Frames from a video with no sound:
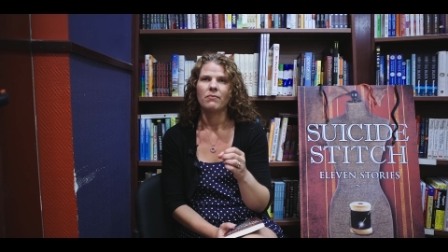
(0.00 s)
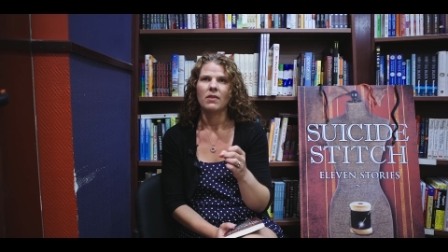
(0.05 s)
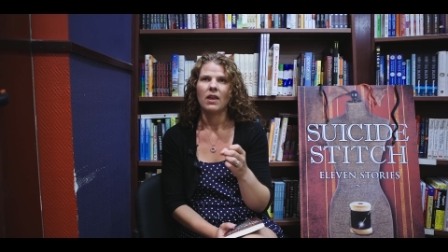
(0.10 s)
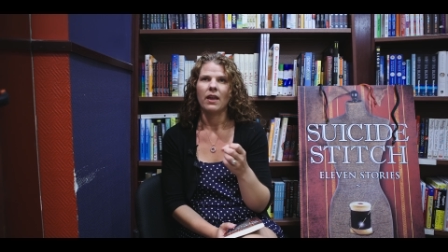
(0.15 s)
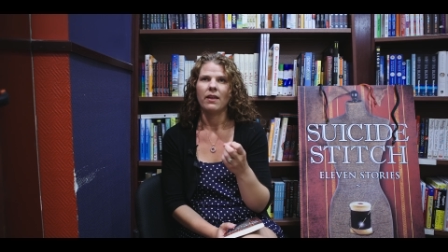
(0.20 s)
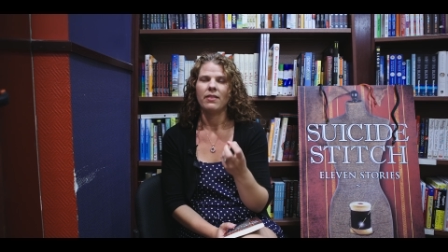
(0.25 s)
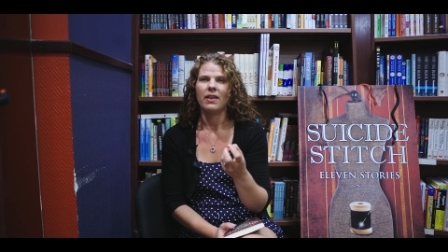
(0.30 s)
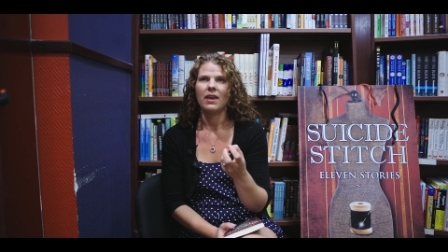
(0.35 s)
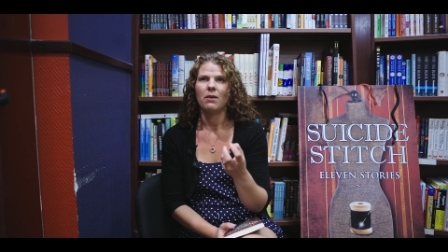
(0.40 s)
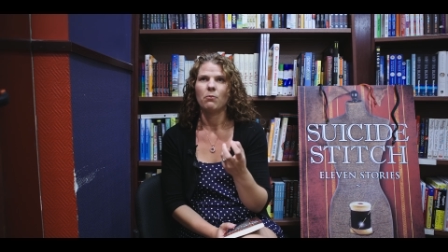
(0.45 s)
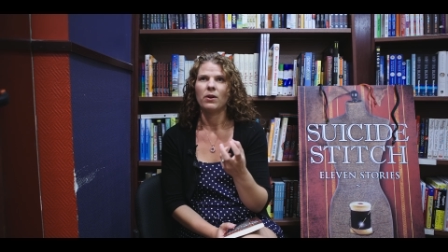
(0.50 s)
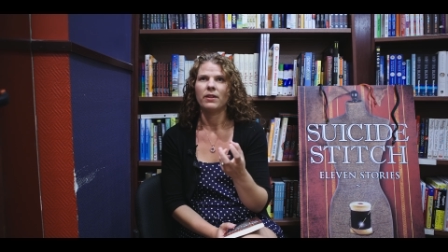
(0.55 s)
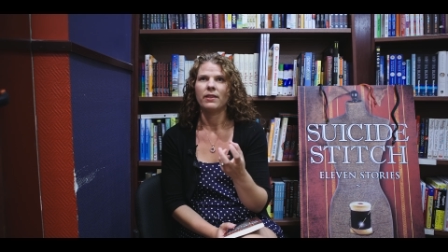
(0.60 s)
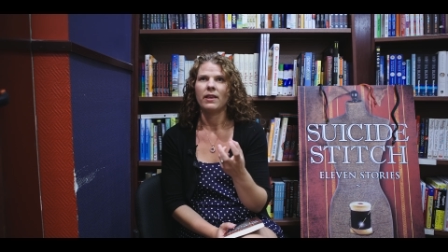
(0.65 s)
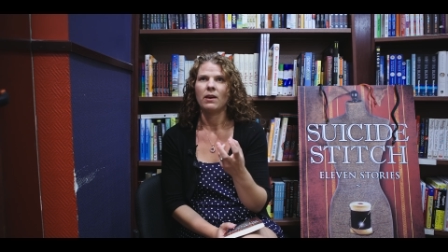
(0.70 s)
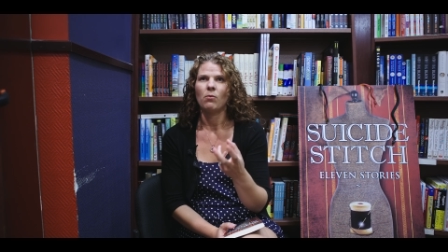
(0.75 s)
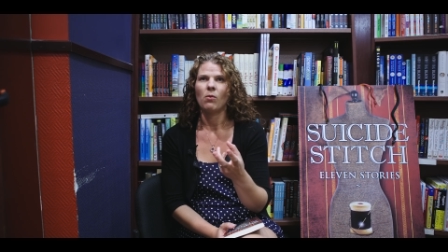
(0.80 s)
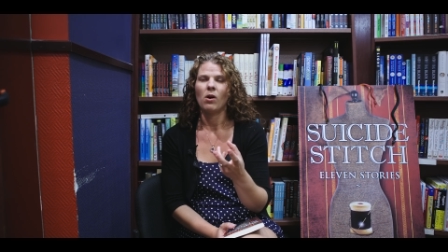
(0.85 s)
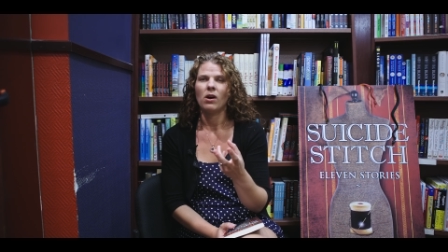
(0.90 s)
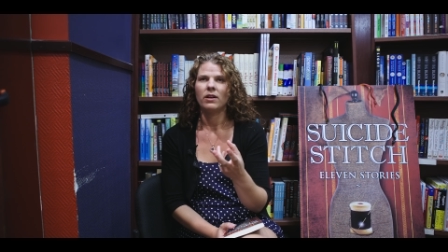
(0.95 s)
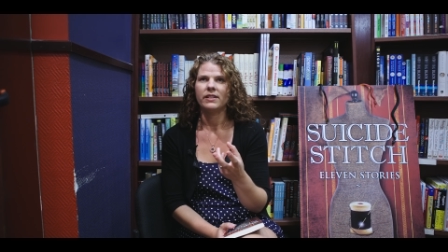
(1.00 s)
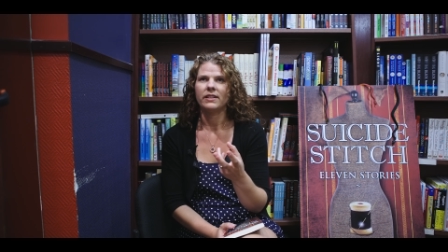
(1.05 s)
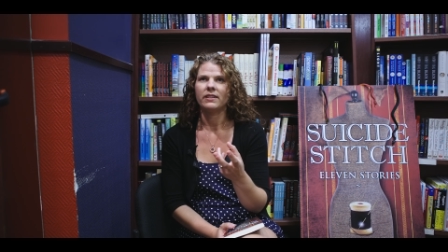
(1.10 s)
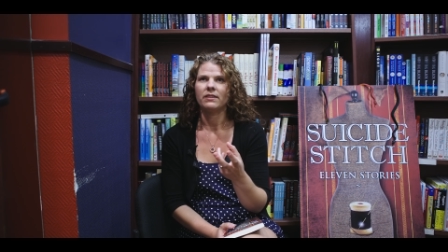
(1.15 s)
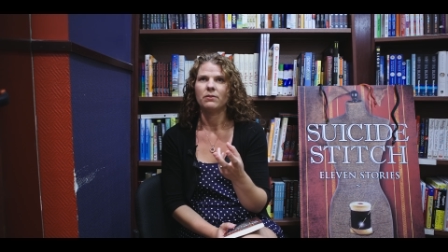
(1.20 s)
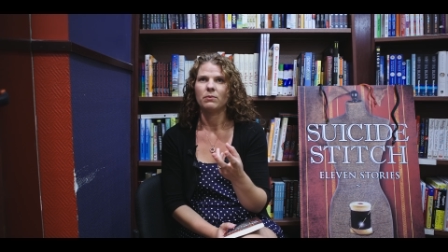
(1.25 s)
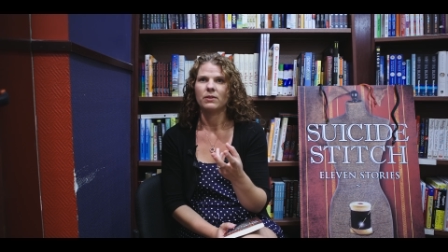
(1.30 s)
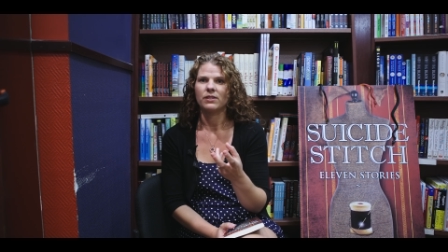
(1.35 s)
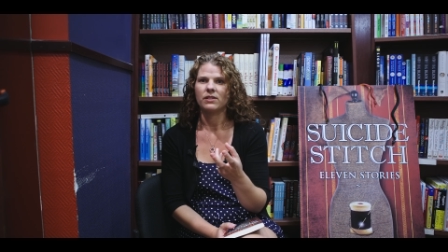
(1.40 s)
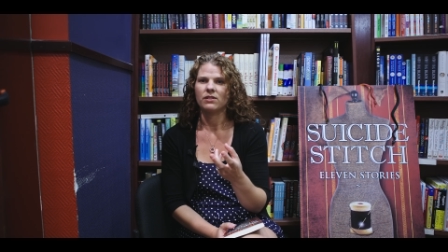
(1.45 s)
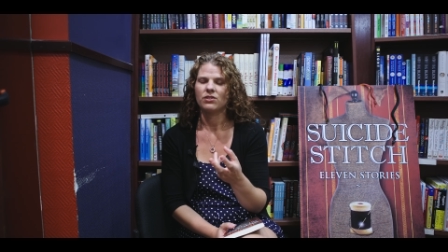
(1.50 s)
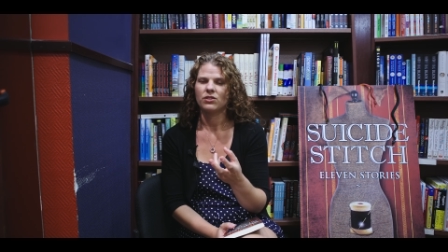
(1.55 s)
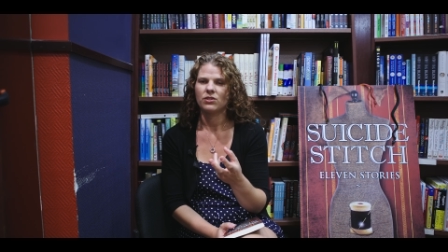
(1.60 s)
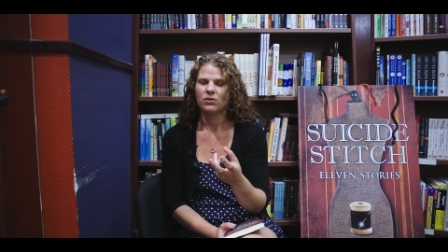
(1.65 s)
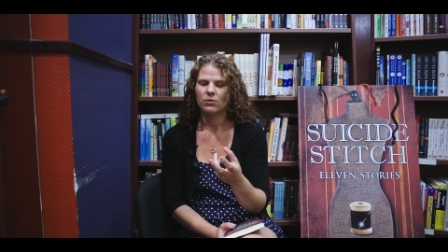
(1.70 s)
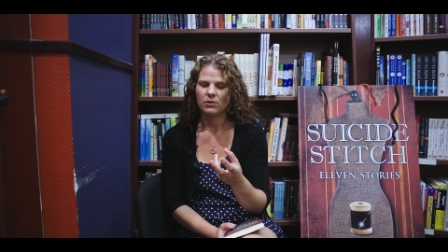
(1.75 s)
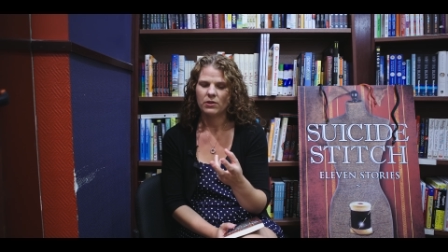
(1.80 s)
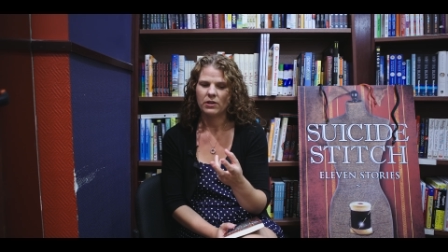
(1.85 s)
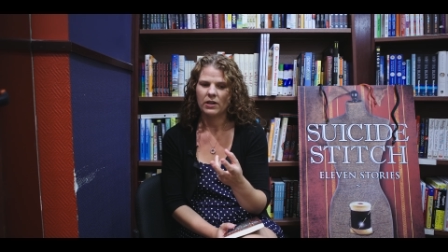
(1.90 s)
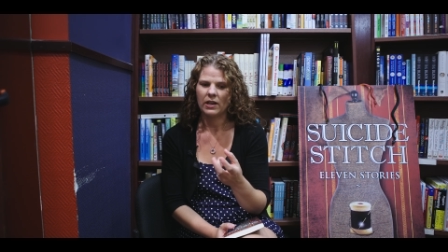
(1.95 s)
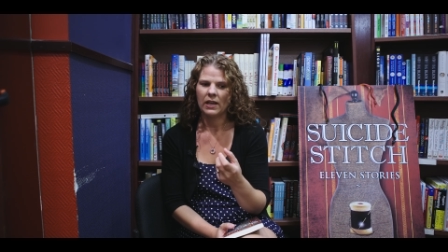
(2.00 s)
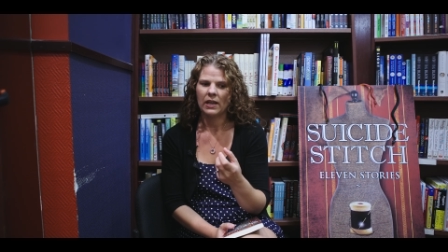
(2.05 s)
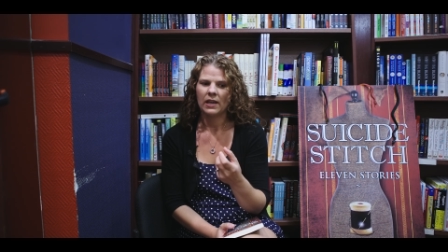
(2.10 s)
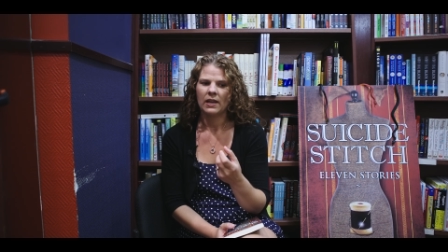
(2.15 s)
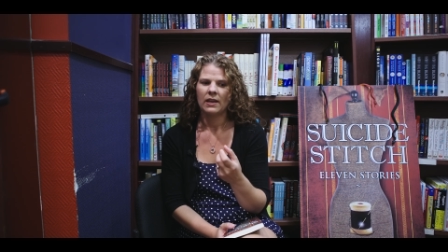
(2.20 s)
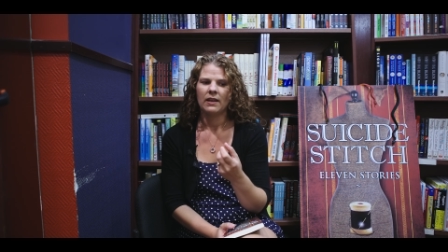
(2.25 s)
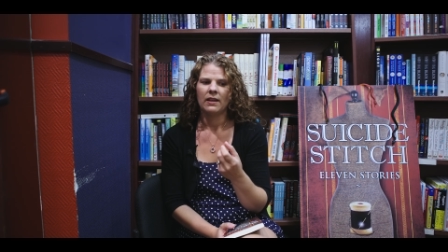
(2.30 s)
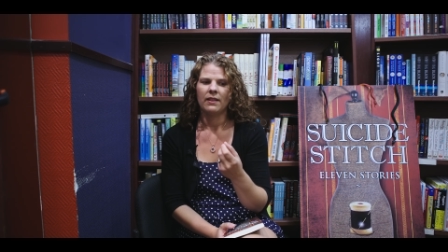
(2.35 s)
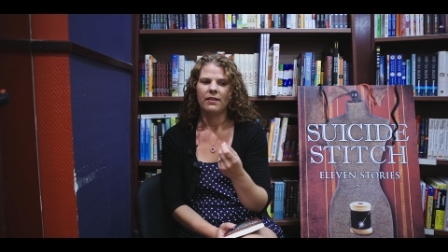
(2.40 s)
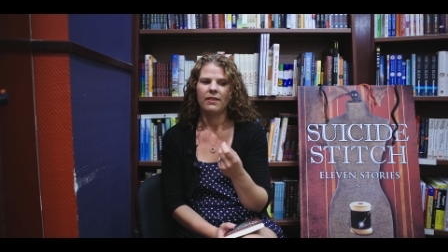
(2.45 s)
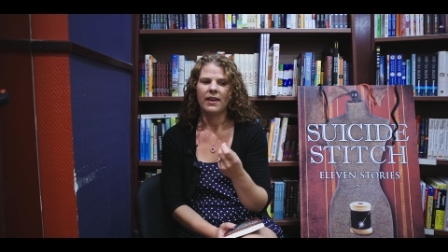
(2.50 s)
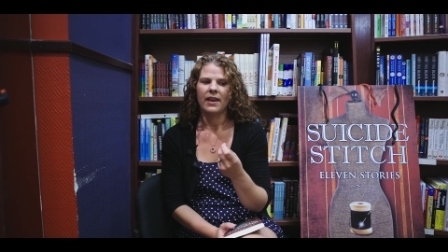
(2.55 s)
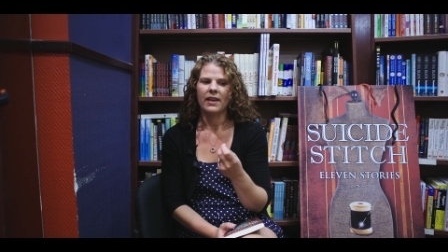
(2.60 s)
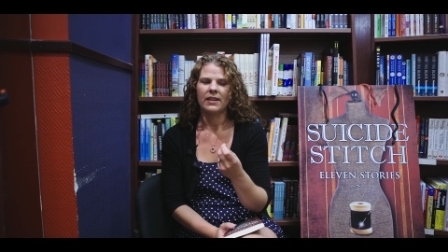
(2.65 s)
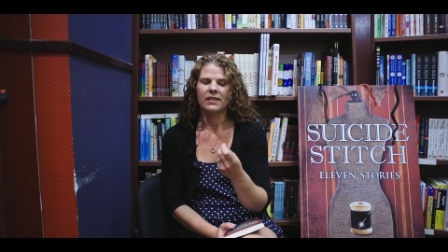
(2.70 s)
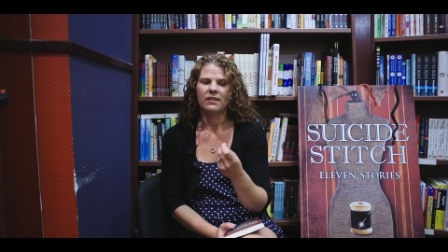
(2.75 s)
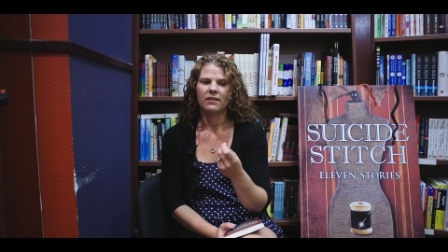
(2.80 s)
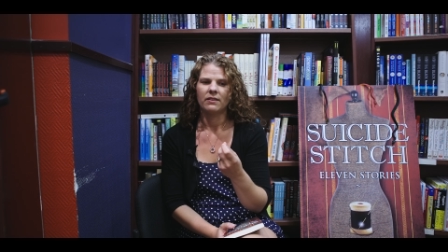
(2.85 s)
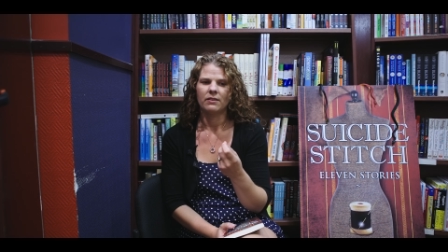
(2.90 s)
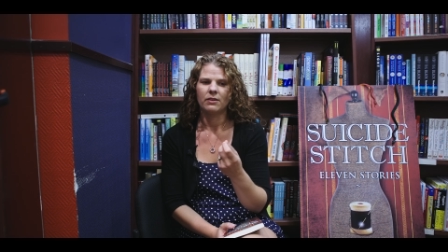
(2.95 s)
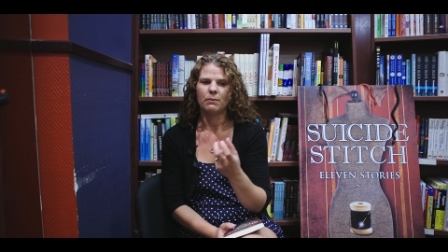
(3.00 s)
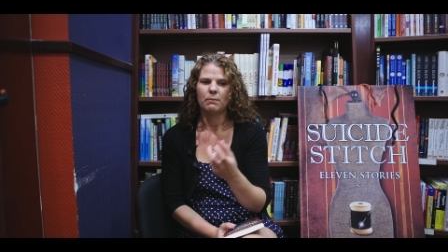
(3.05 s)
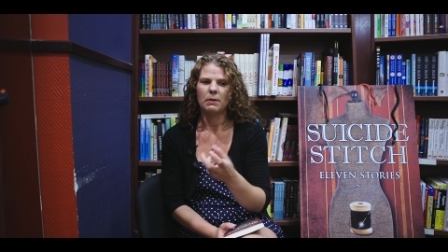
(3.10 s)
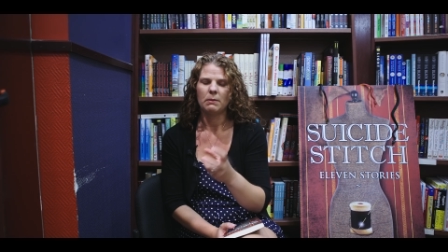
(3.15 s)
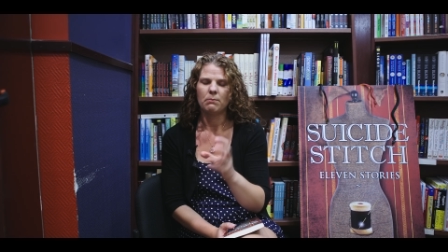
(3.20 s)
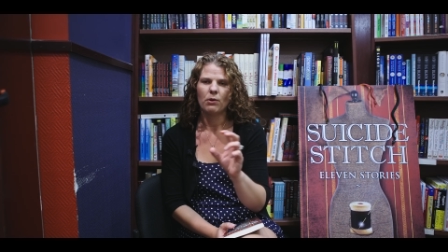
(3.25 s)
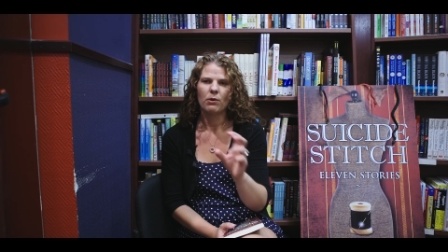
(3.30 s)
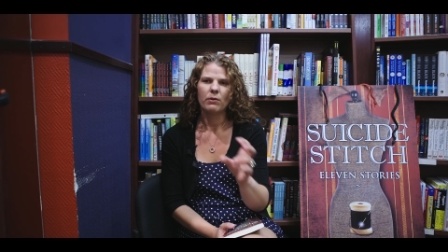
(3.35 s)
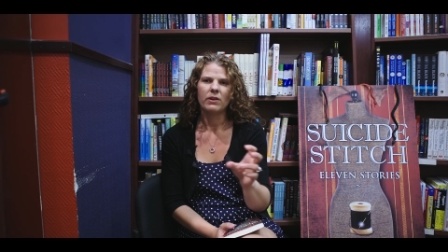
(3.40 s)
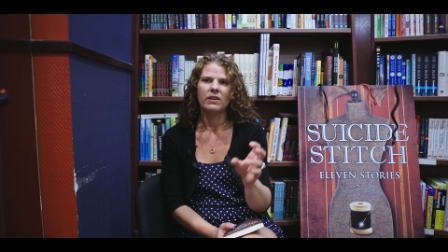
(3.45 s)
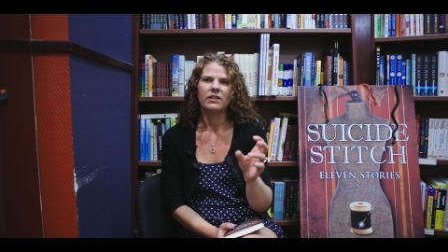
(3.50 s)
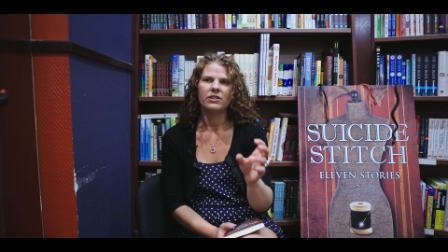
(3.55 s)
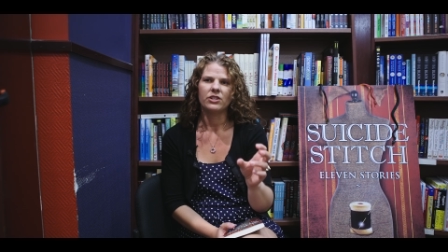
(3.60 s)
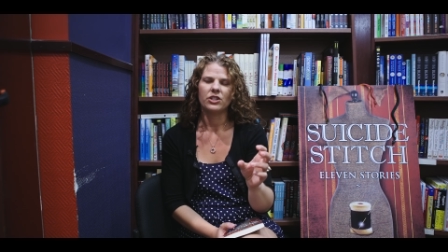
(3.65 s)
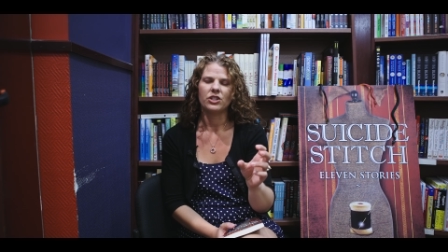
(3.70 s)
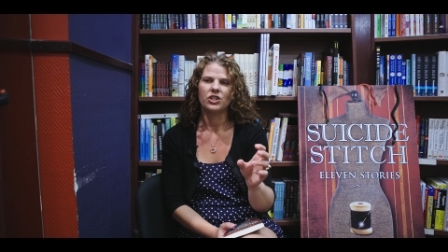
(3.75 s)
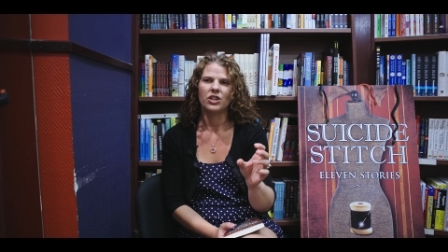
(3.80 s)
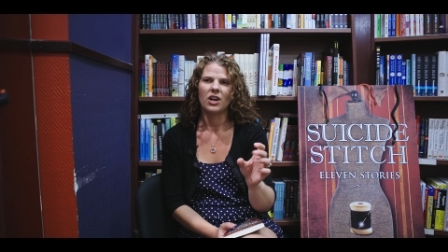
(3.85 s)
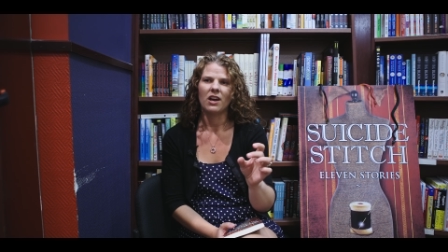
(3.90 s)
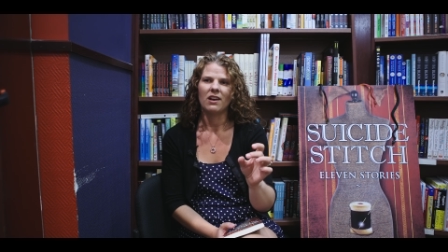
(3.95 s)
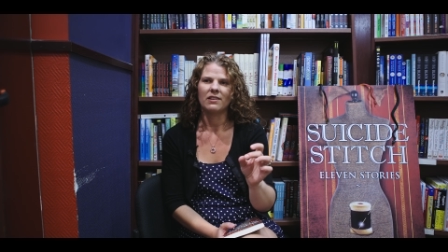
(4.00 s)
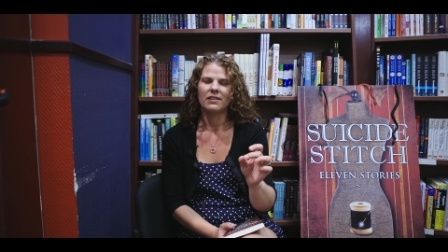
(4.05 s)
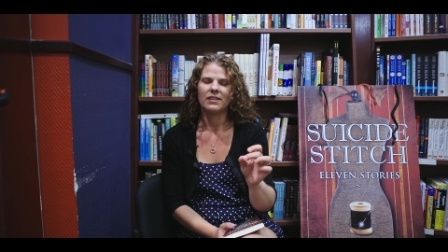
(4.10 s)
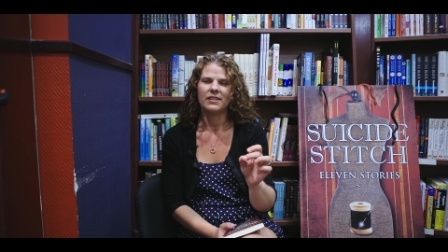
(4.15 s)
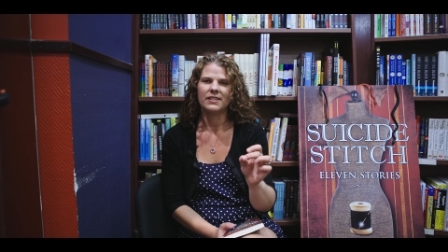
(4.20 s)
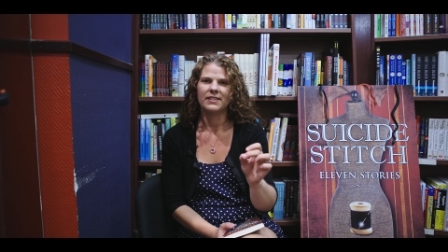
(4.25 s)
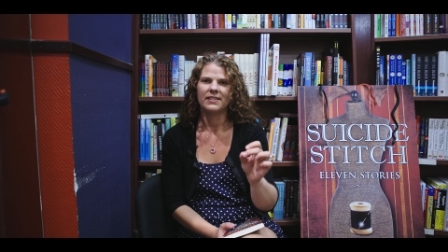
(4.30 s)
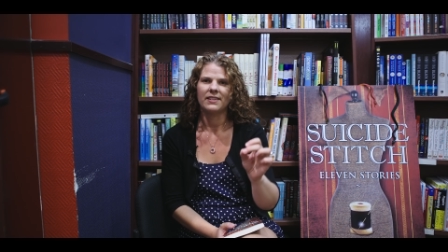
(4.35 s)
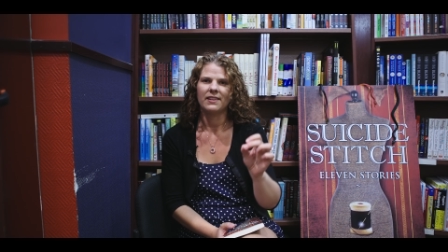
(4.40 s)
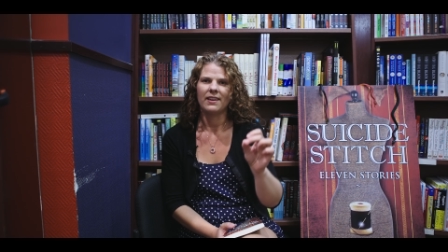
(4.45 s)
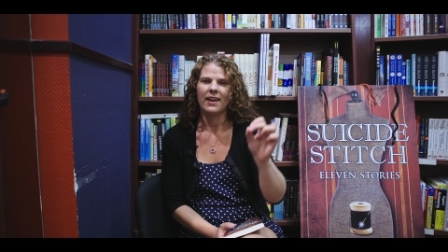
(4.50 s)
And what they wanted was a story that could be broken into chunks,